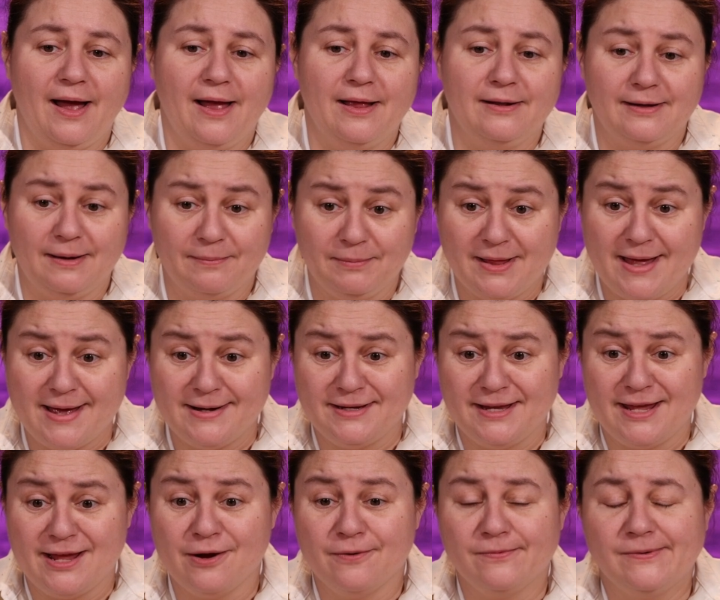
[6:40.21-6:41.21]
And I'm glad to
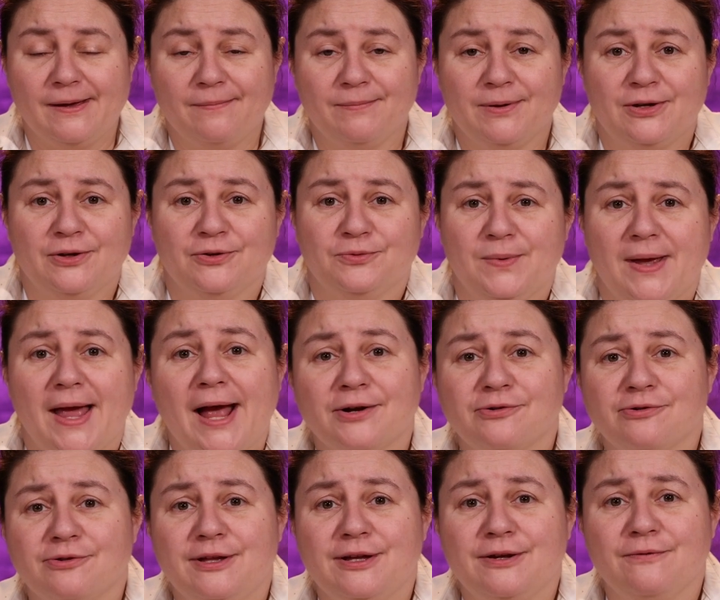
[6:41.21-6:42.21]
hear that because we
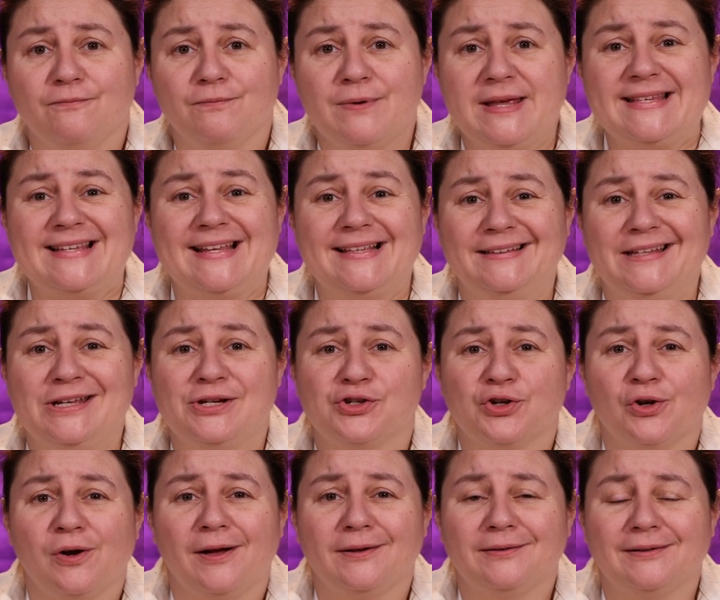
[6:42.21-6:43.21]
actually recently
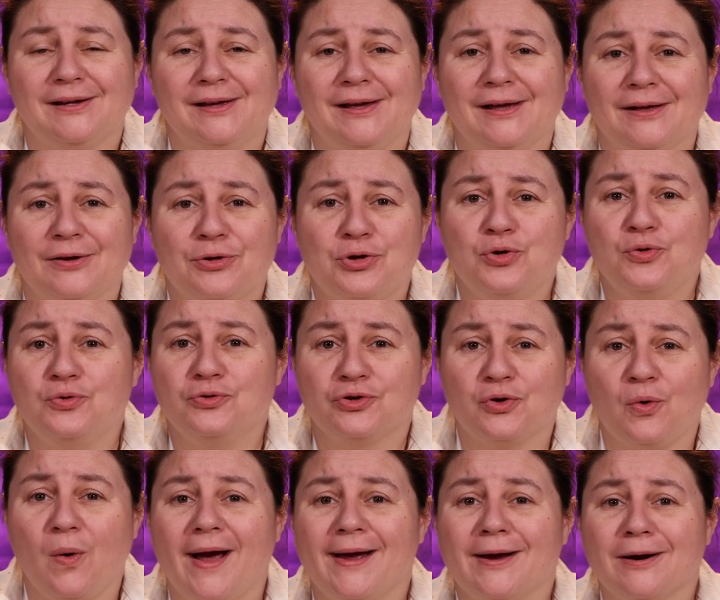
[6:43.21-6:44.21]
shot a huge
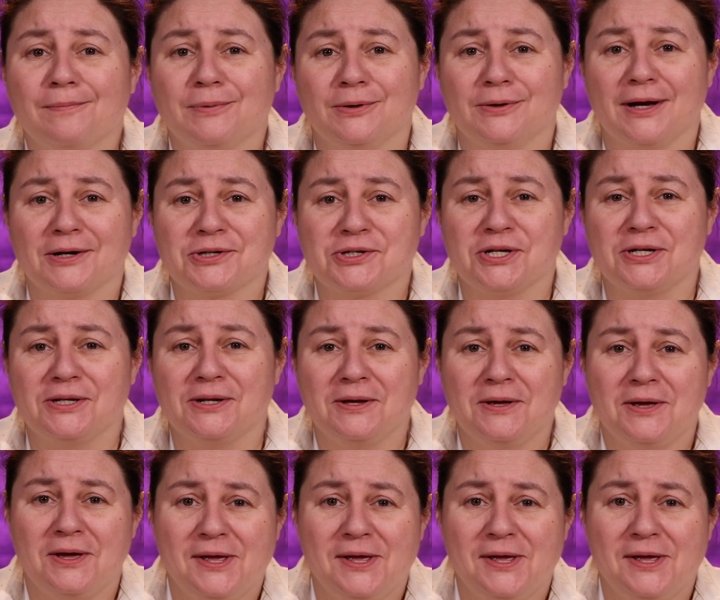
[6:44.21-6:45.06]
choir production